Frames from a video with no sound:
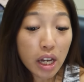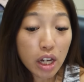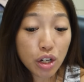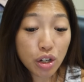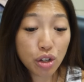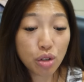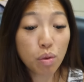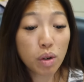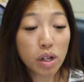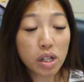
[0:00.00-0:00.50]
Do
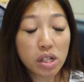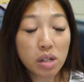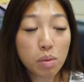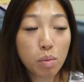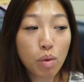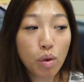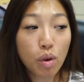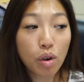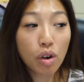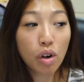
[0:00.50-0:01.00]
you wanna see
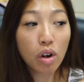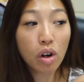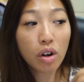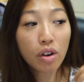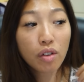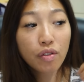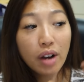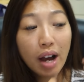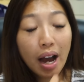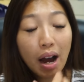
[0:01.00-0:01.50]
more
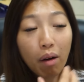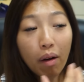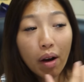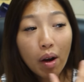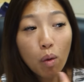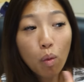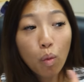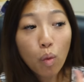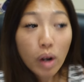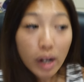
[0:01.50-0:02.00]
of how I
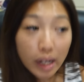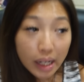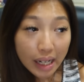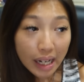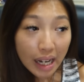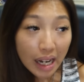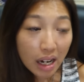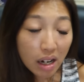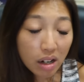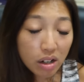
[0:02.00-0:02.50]
work
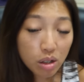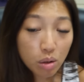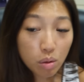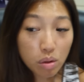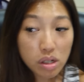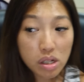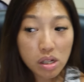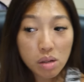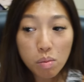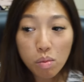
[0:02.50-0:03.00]
out? Do you
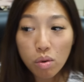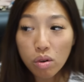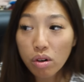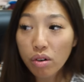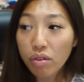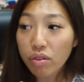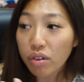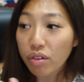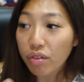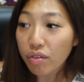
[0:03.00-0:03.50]
wanna see more
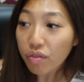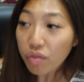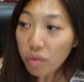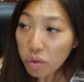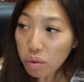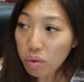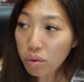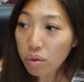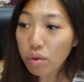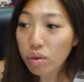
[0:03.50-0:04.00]
of the
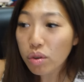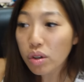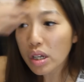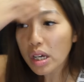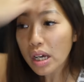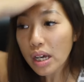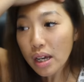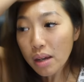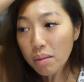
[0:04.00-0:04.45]
food?